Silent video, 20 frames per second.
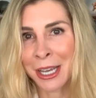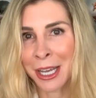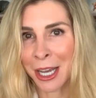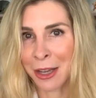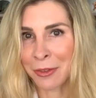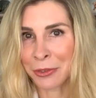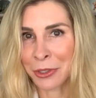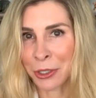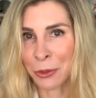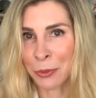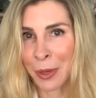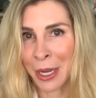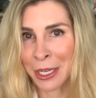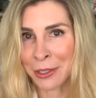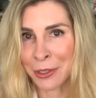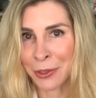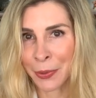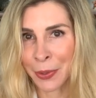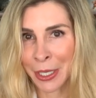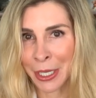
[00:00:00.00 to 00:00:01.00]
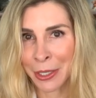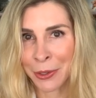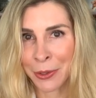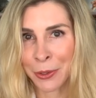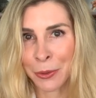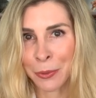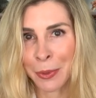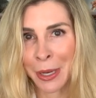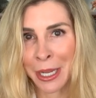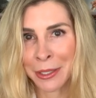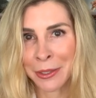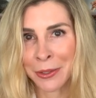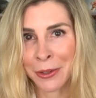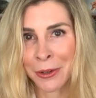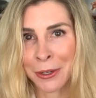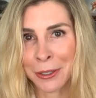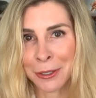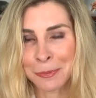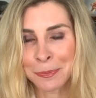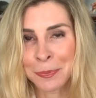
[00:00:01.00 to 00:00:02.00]
of your retinoid or
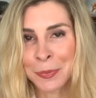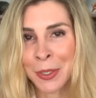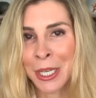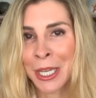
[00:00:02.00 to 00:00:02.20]
retinol.